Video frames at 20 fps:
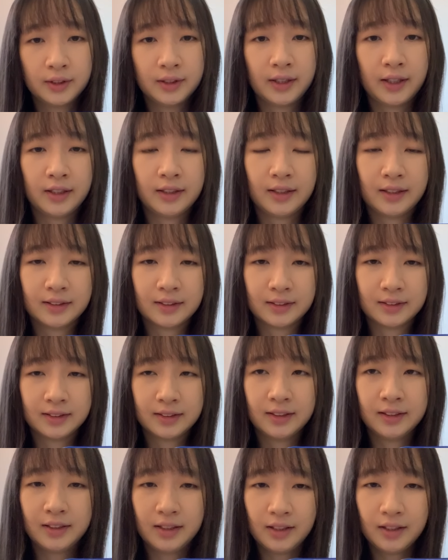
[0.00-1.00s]
and there's a
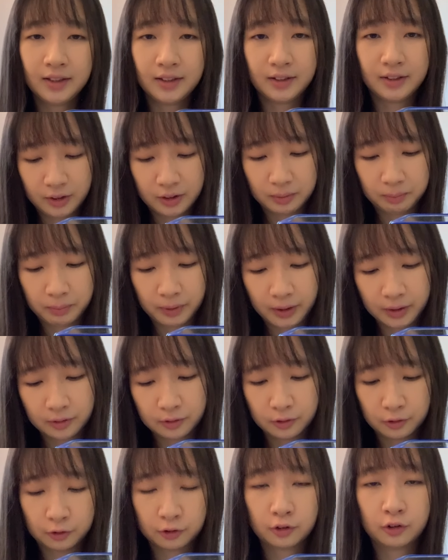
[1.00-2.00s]
city in
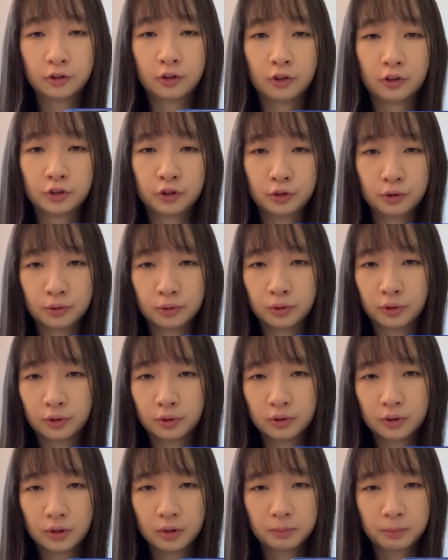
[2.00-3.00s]
Japan also called Chuo,